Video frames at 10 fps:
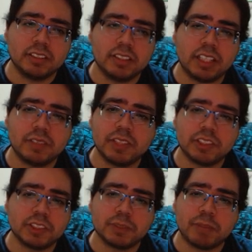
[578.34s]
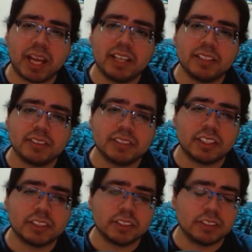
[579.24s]
Elevation's bad. It's
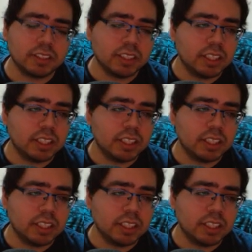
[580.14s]
not good.